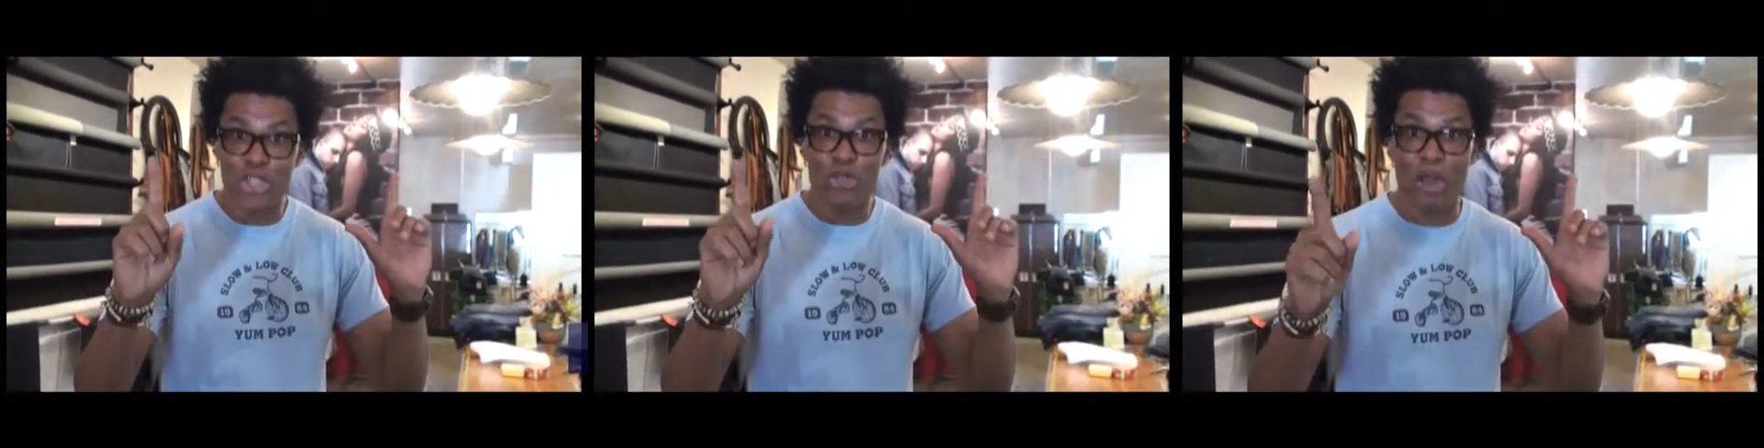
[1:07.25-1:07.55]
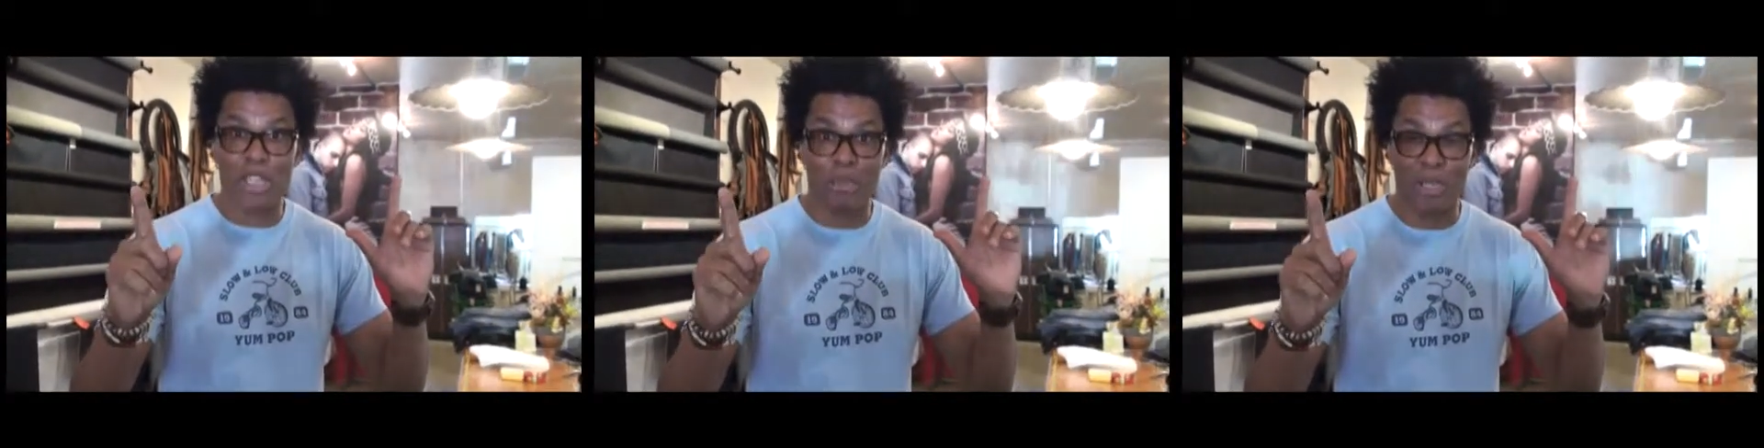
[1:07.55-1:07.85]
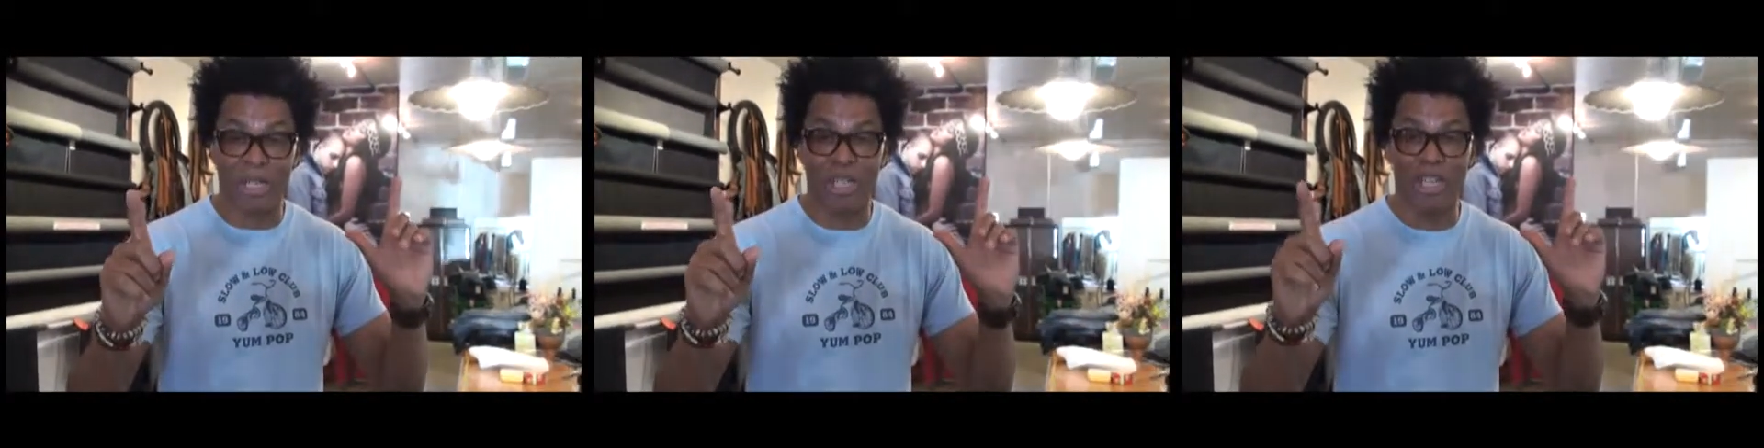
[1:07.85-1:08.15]
Trust me.
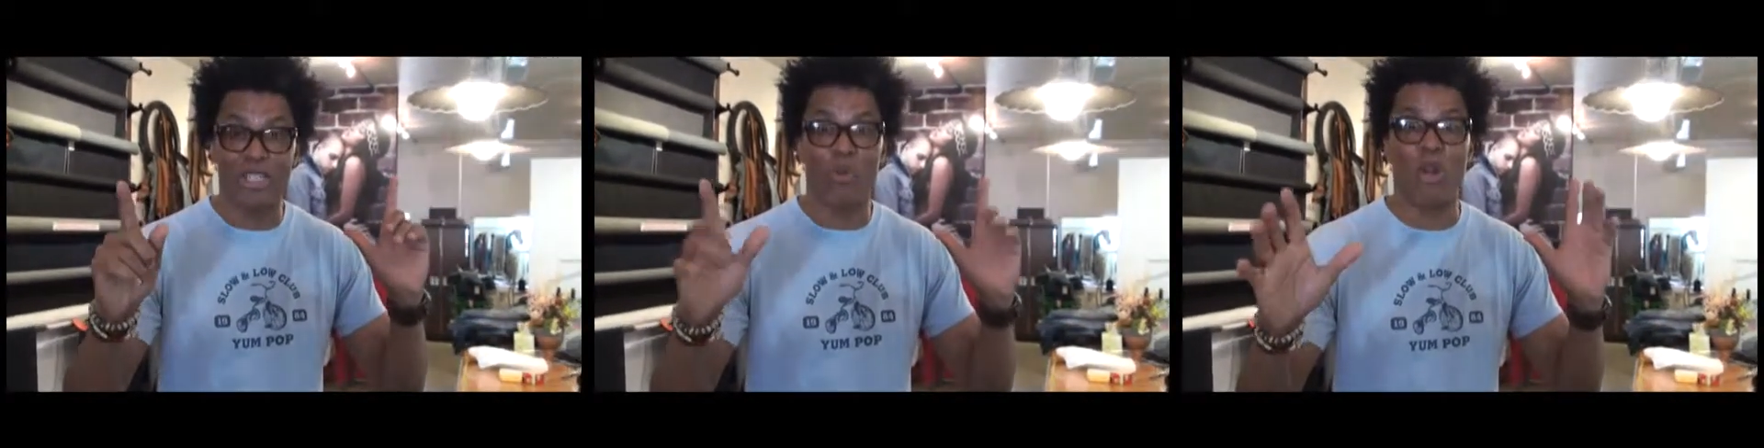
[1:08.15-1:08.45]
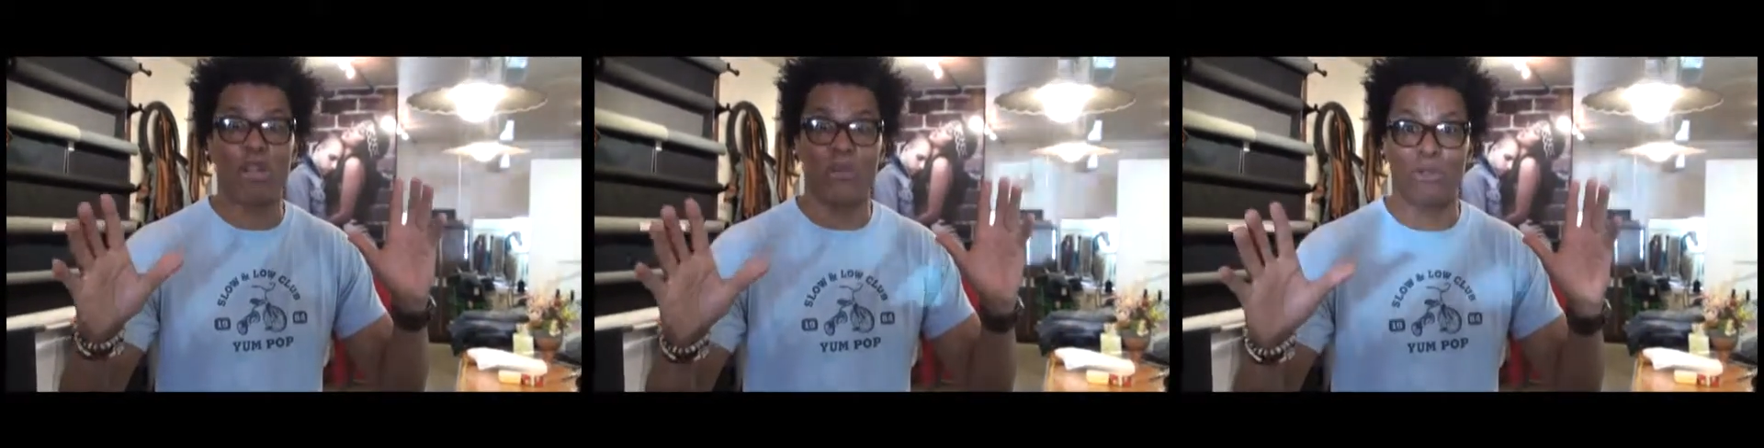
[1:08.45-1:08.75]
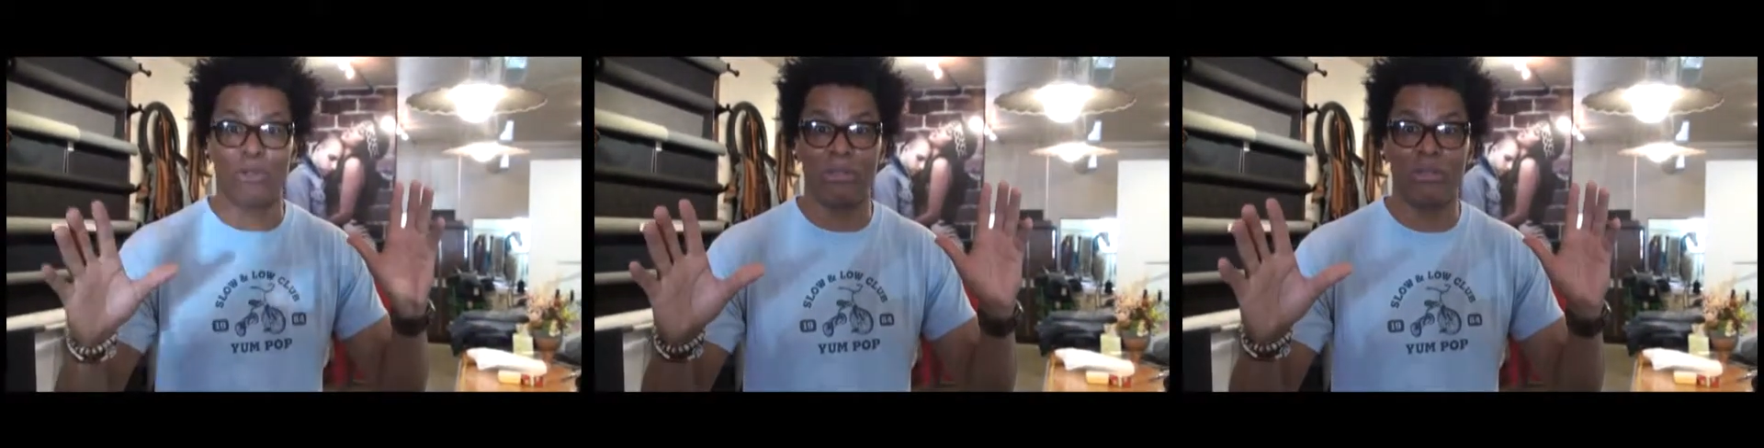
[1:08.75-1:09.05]
It's
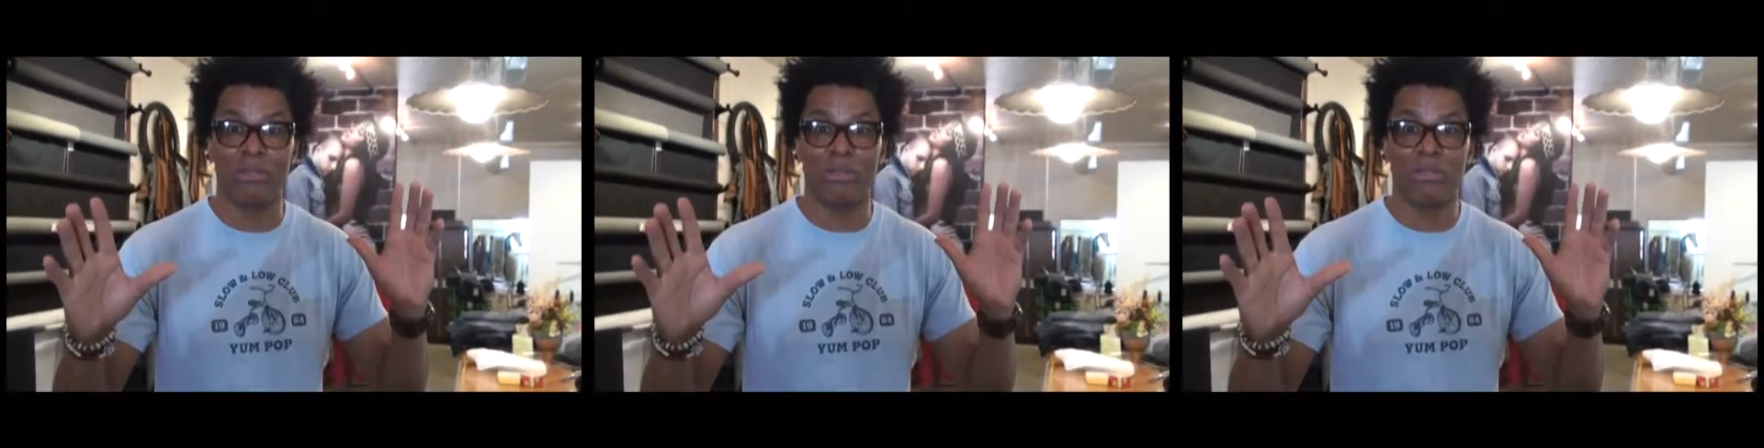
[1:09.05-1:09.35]
wonderful.